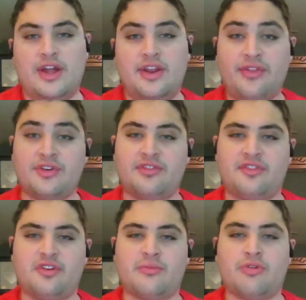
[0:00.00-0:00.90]
another
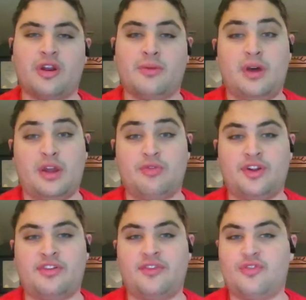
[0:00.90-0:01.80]
concern brought up by
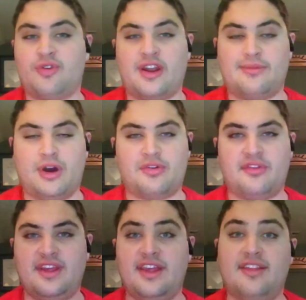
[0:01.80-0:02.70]
critics of direct
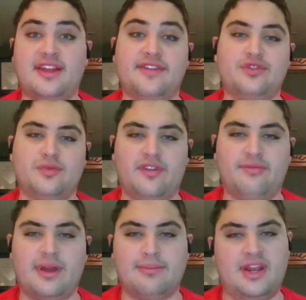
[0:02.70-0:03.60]
democracy is the influence
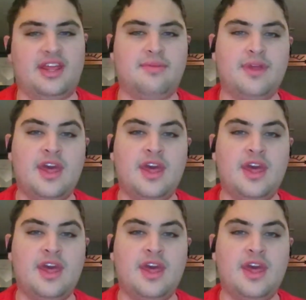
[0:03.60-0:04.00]
of big money.